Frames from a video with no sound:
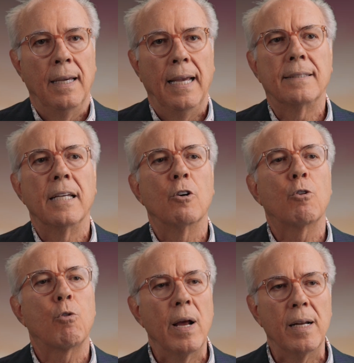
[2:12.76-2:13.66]
It's
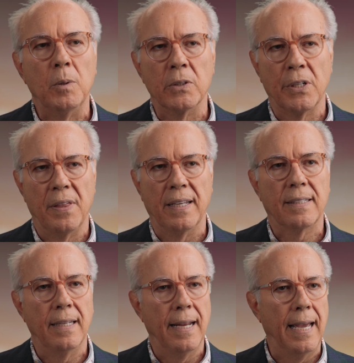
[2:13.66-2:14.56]
incredible to think
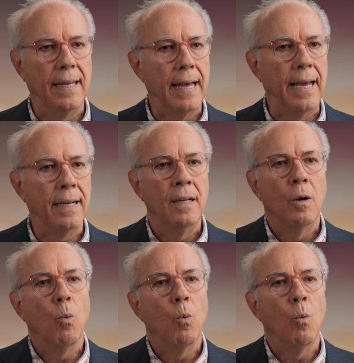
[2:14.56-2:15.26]
today that